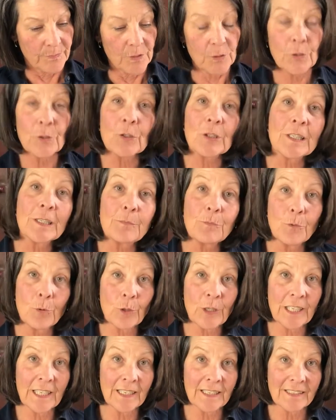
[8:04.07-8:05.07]
Early
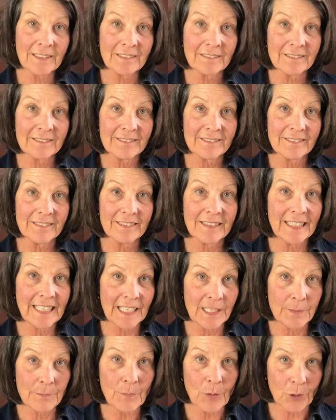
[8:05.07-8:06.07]
morning,
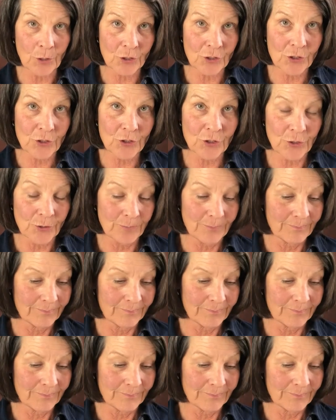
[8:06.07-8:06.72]
late March.